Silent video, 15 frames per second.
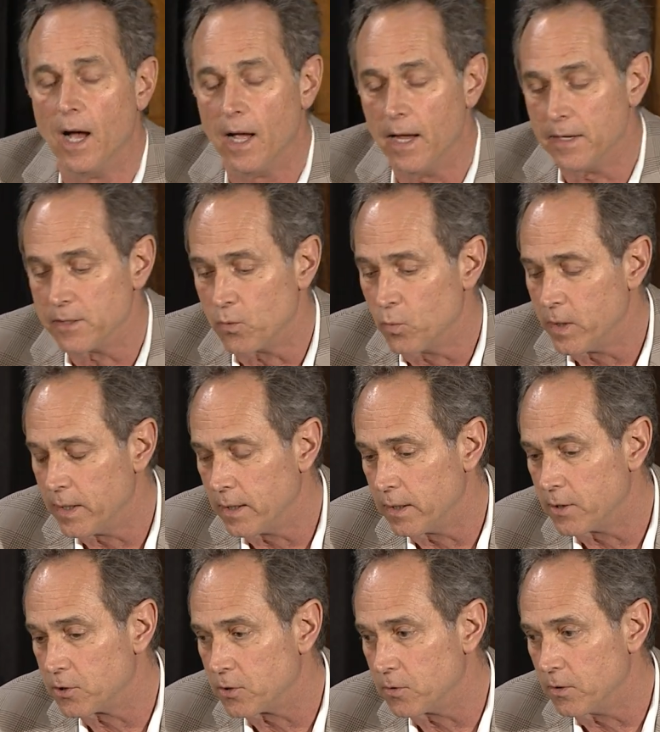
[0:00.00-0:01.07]
as a winning
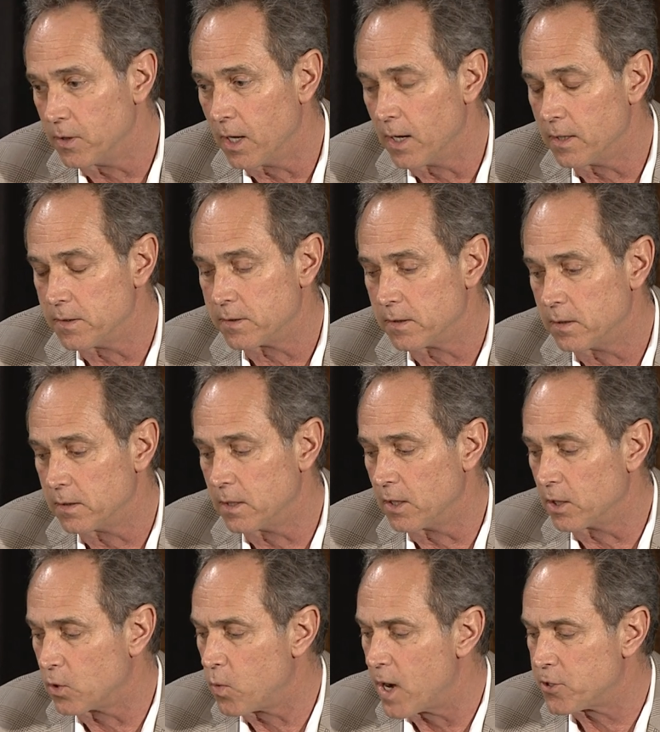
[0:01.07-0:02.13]
issue or not is
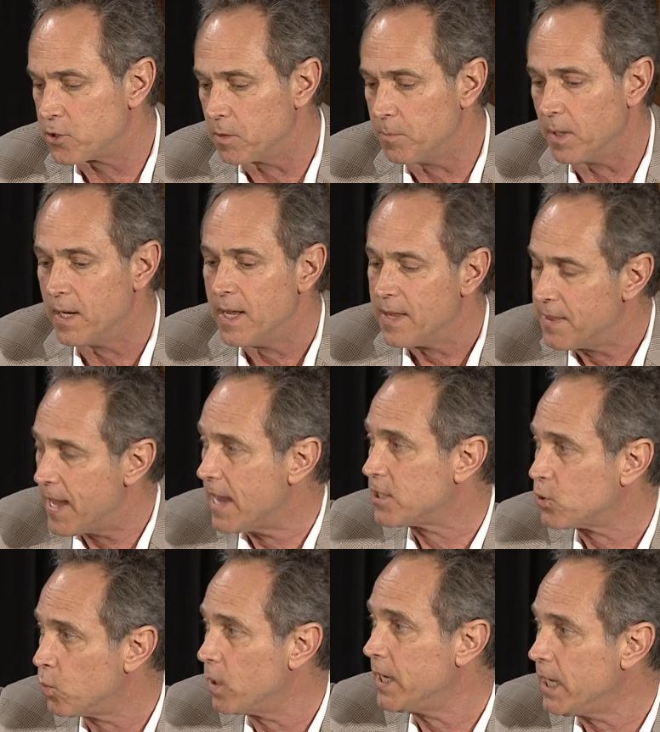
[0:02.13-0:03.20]
another question, but
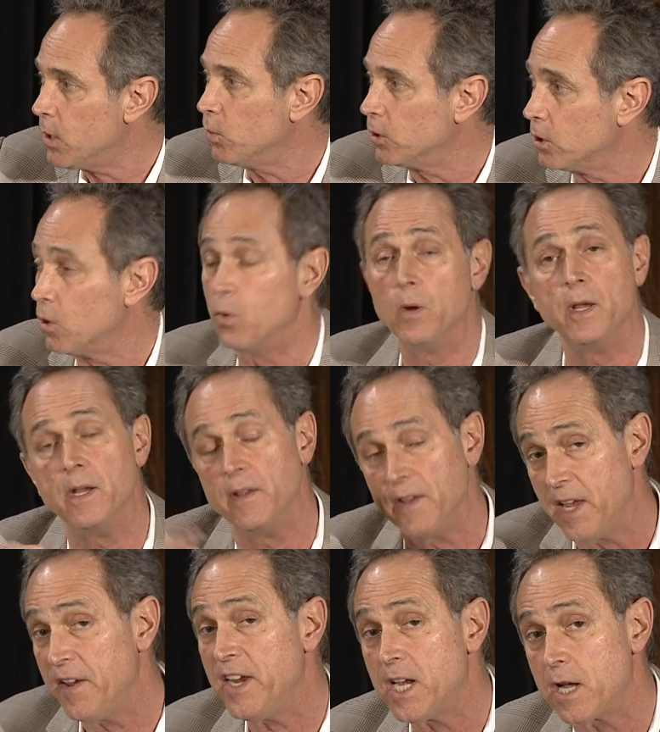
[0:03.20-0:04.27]
that's what he will do. And if
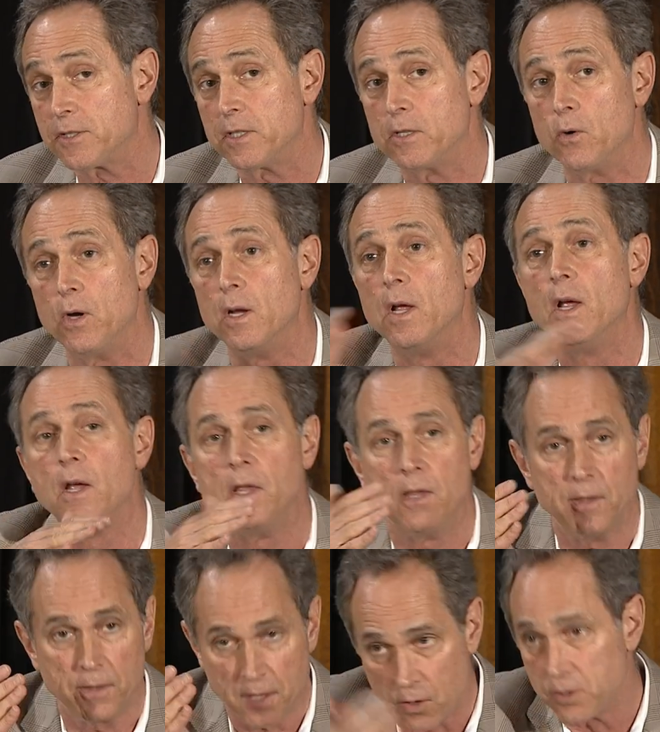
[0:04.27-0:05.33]
he doesn't do it,
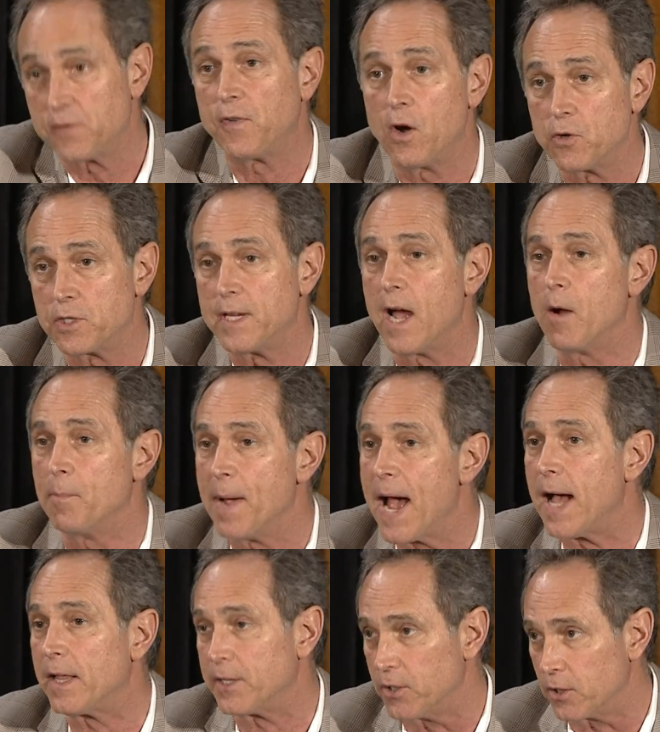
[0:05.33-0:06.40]
those folks down
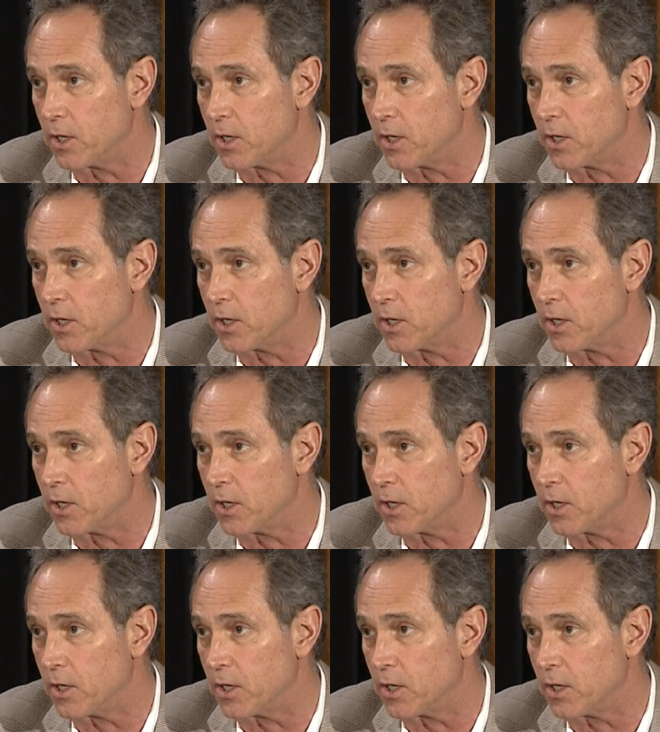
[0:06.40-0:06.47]
ballot are